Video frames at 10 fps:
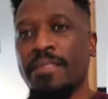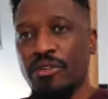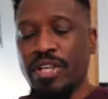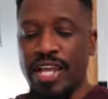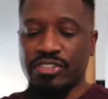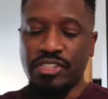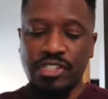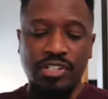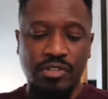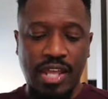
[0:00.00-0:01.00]
you can actually
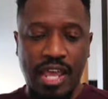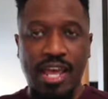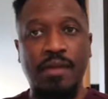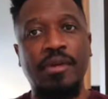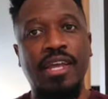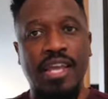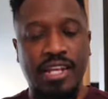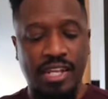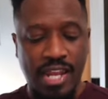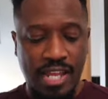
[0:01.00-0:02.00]
look on the app
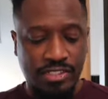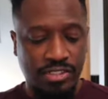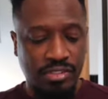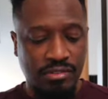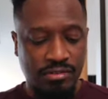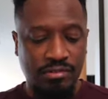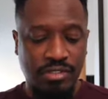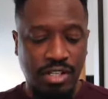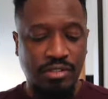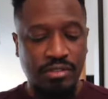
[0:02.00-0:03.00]
and it'll actually
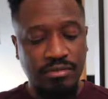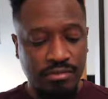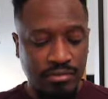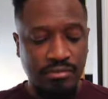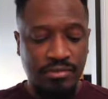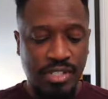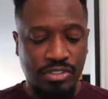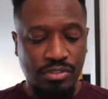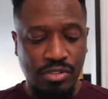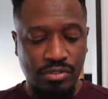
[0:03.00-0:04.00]
tell you
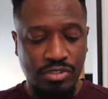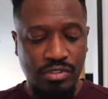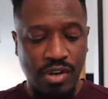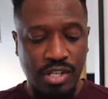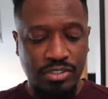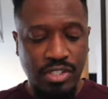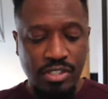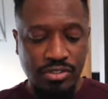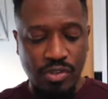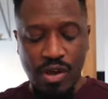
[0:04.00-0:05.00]
that you closed the garage.
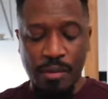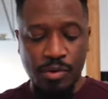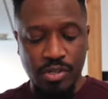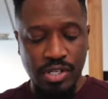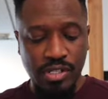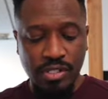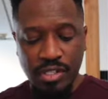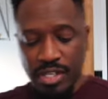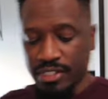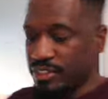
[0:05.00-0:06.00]
So I'm gonna,
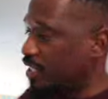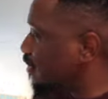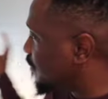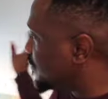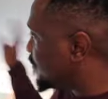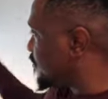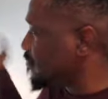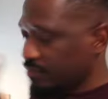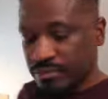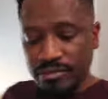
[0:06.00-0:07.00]
instead of
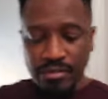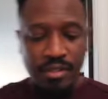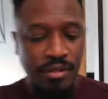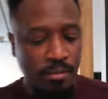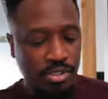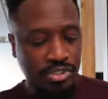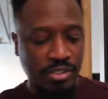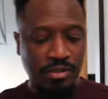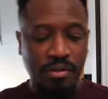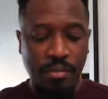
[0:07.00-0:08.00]

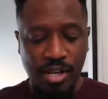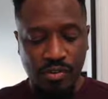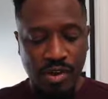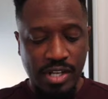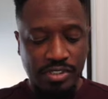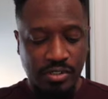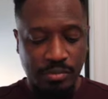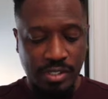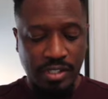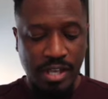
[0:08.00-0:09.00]
pushing my garage door
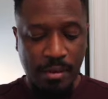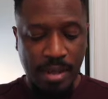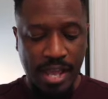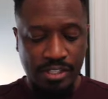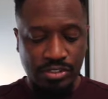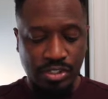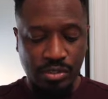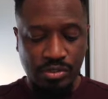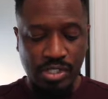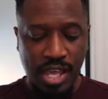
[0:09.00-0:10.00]
button, I'm gonna actually
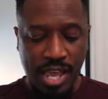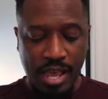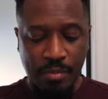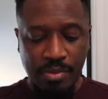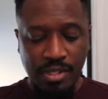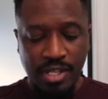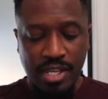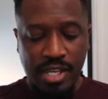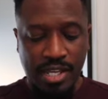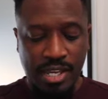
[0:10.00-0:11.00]
go to the app
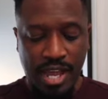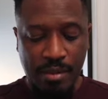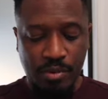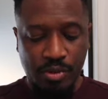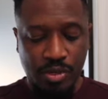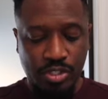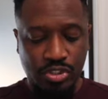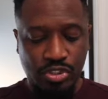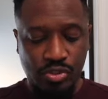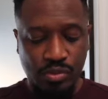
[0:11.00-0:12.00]
and I'm going
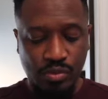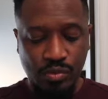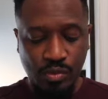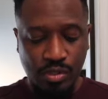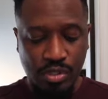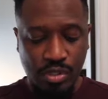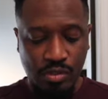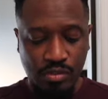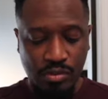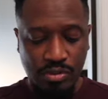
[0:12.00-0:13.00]
to
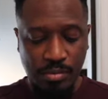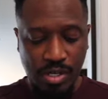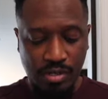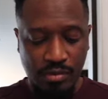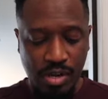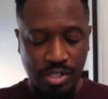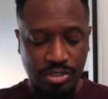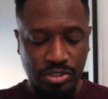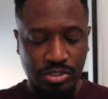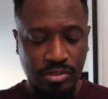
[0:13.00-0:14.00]
close my
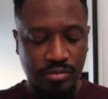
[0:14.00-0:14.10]
garage.